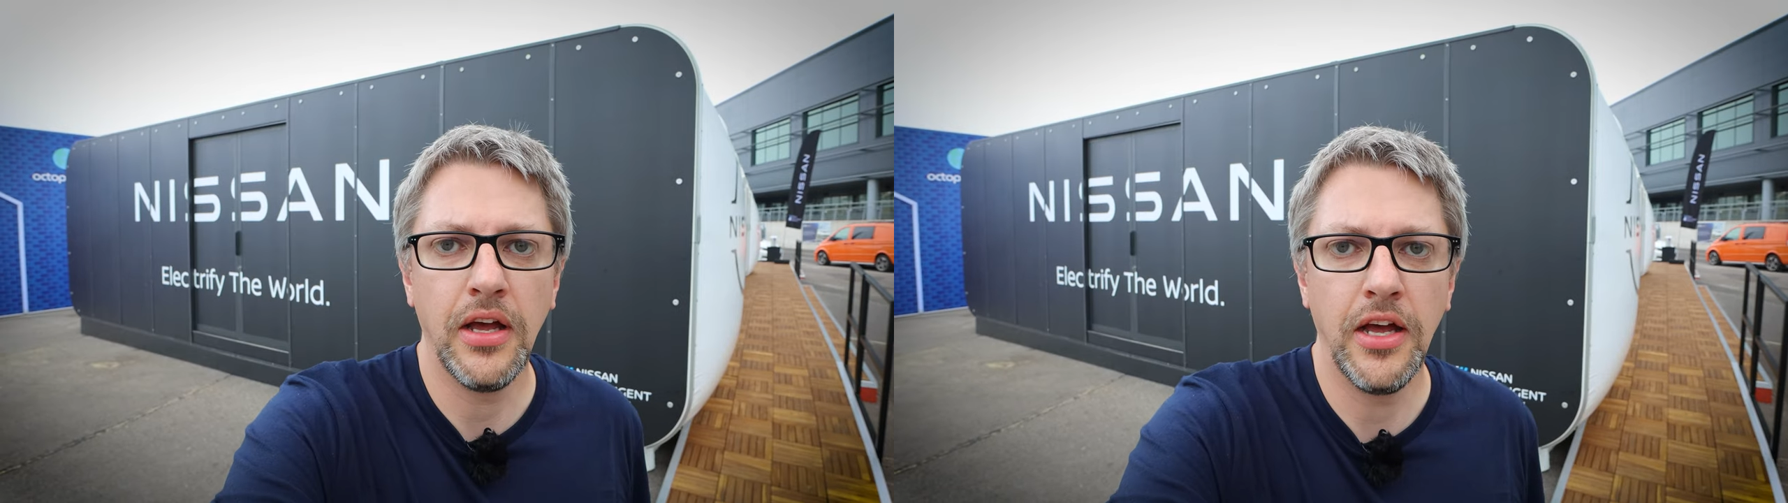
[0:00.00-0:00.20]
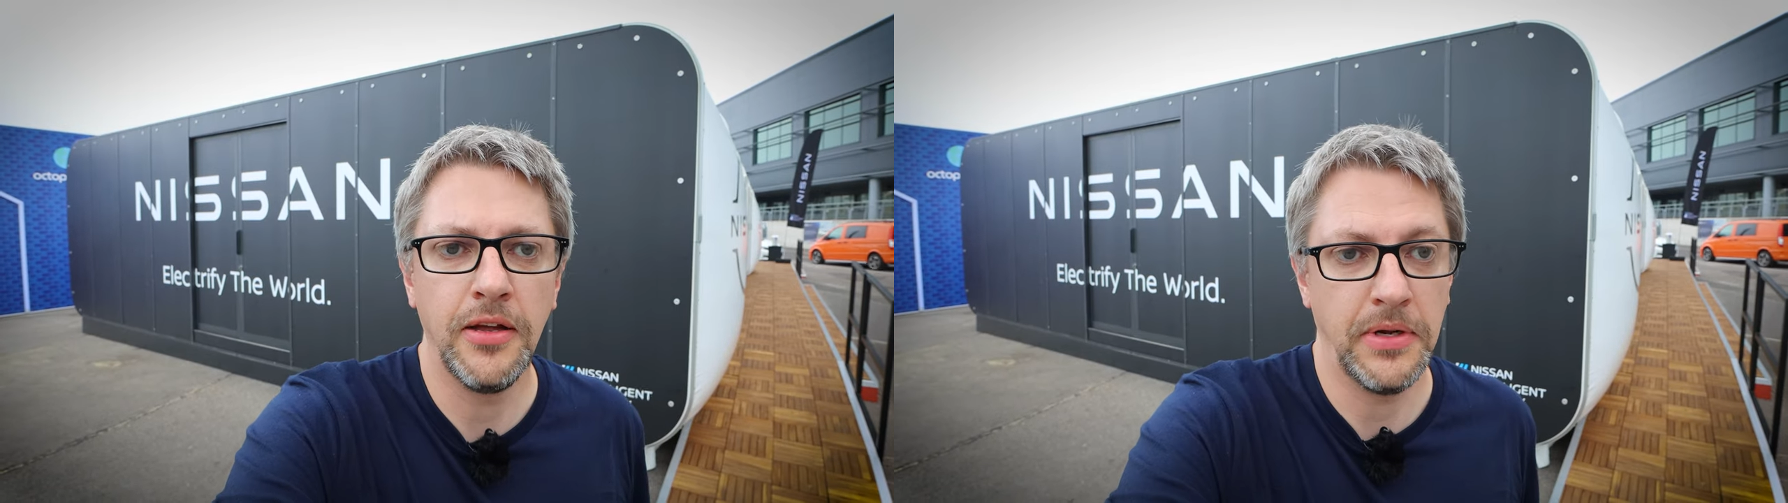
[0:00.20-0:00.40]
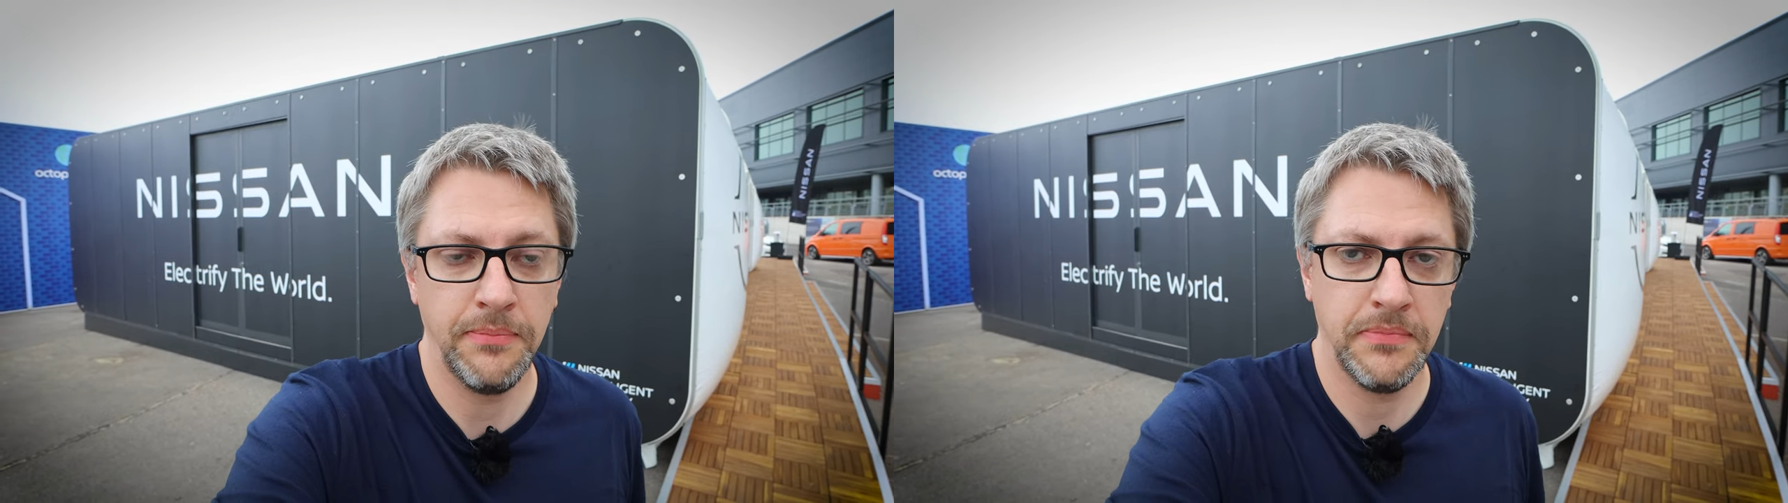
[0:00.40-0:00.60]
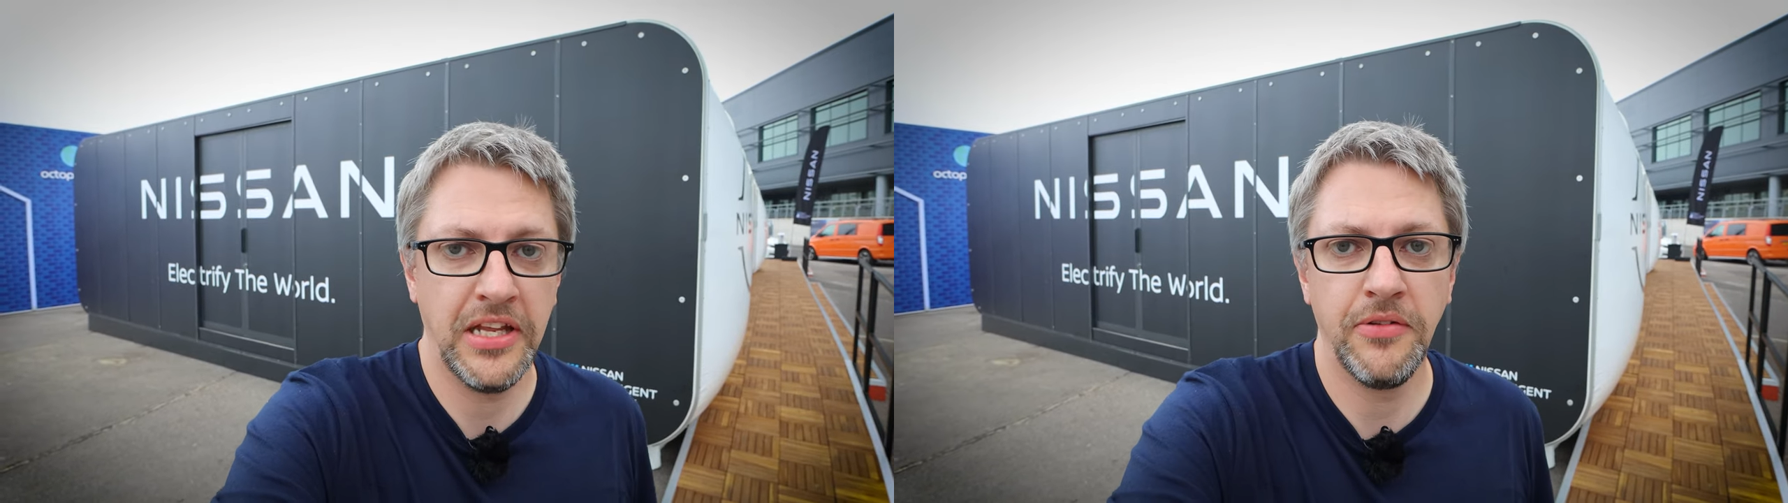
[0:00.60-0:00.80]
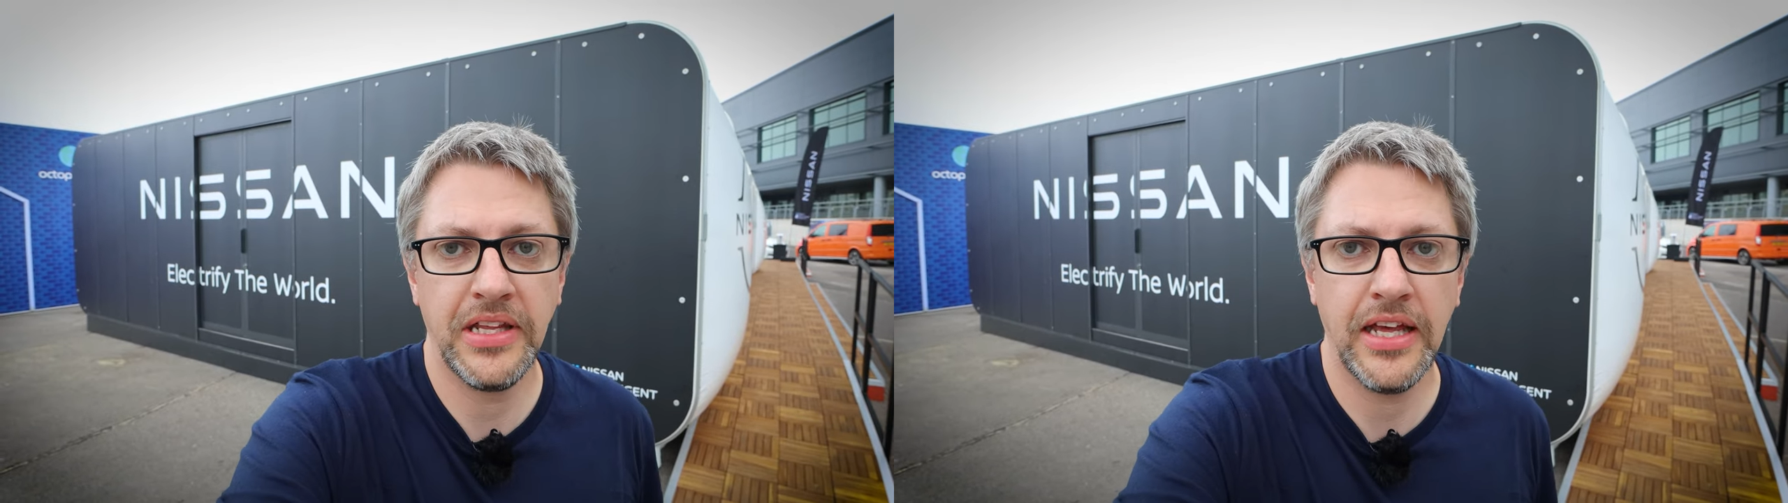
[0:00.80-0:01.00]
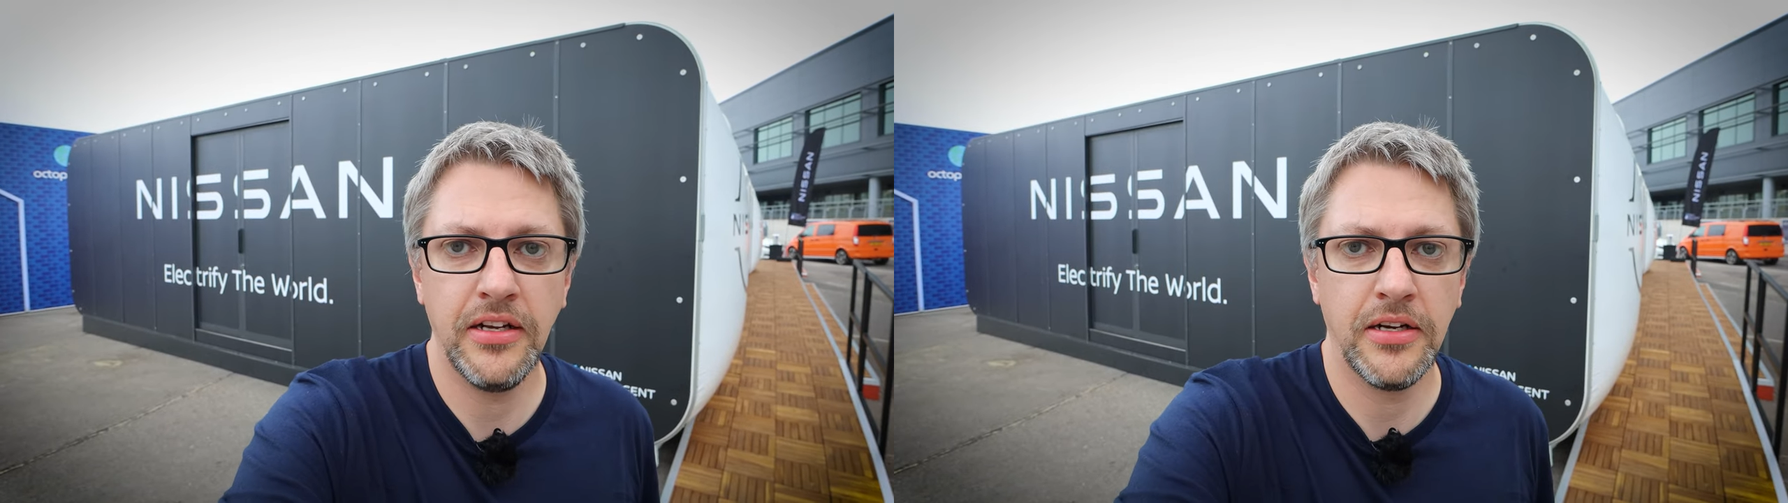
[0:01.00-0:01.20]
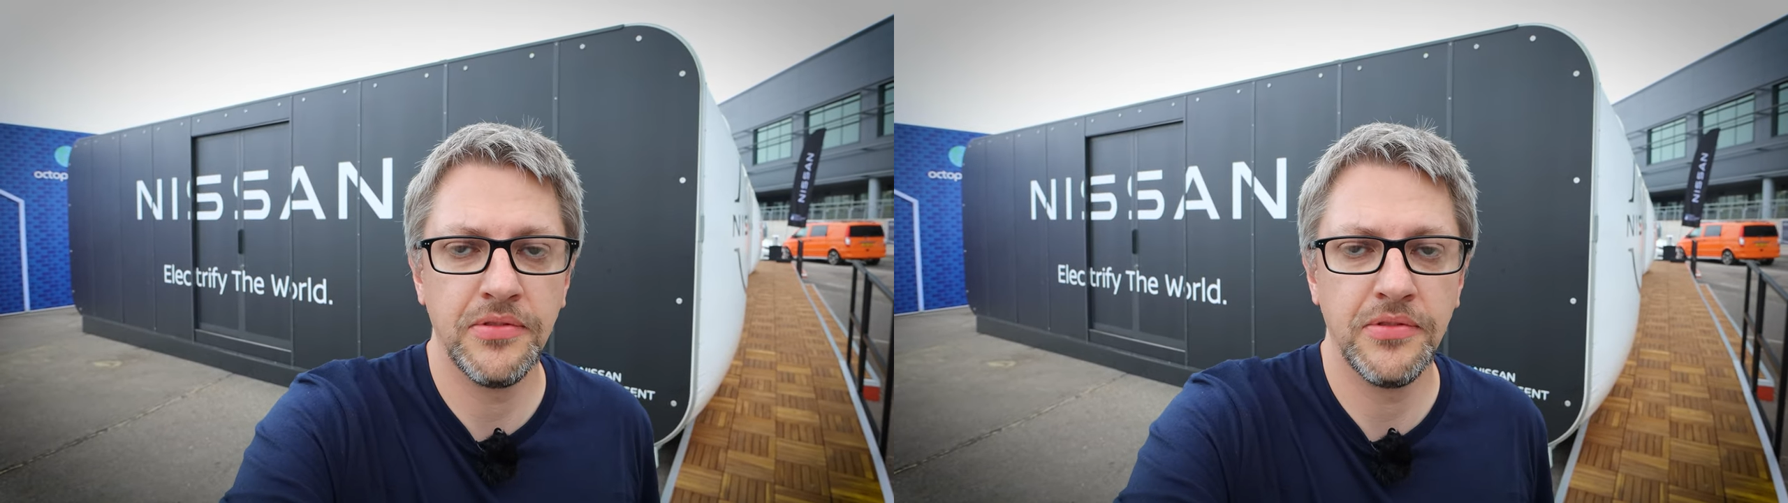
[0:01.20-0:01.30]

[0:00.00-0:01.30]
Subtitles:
I'm here again.